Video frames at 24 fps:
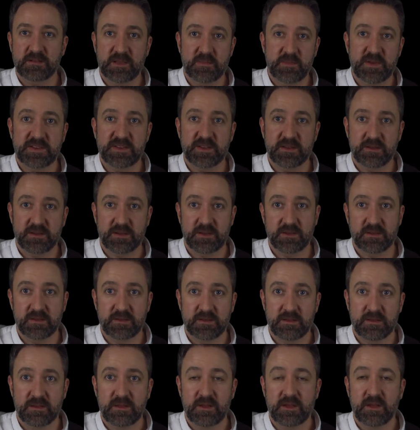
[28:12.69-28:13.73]
let me tell you,
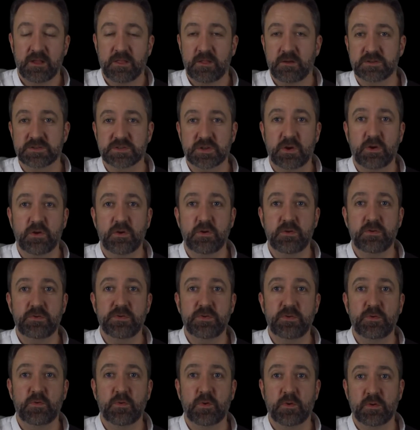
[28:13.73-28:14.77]
there's a whole
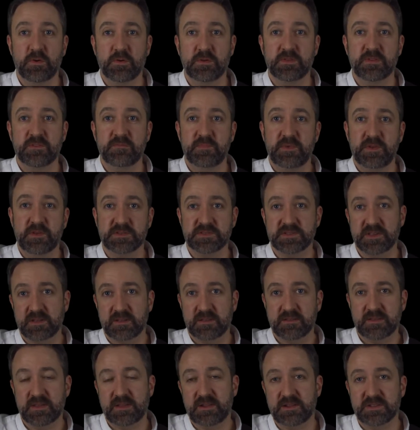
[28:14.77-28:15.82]
new world of
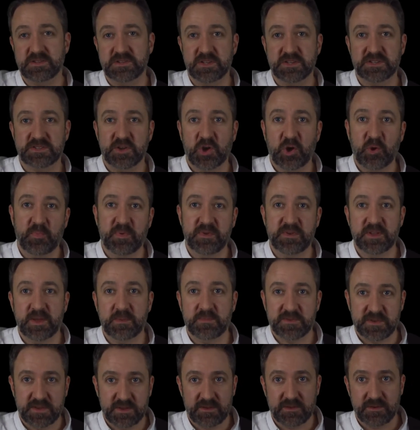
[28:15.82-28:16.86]
music that has just opened
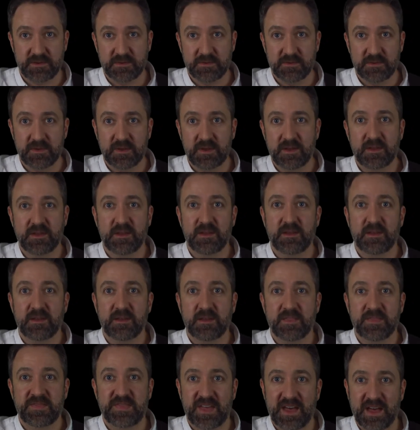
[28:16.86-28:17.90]
up to you.
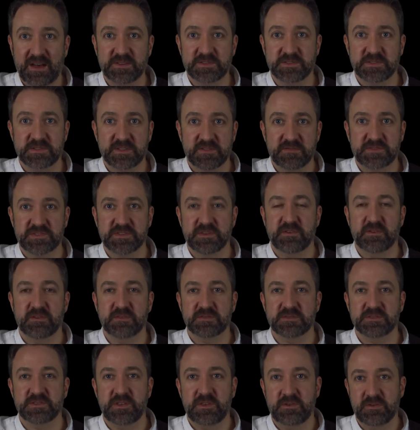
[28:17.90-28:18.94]
Thousands of
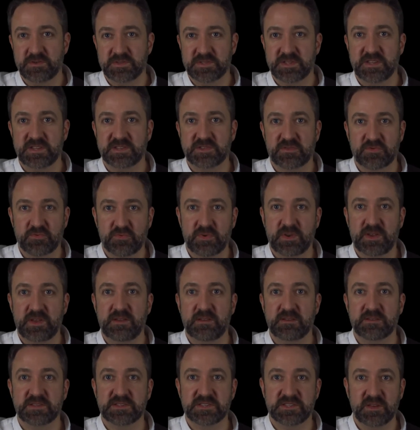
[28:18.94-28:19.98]
songs use these
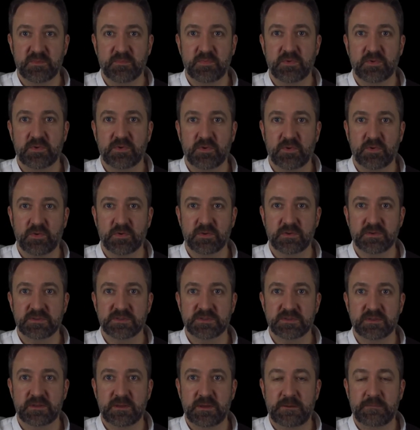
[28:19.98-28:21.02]
3 simple
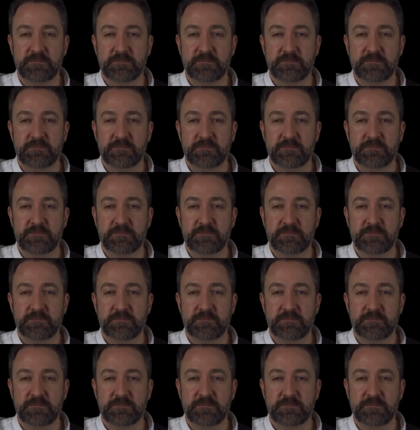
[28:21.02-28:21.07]
chords.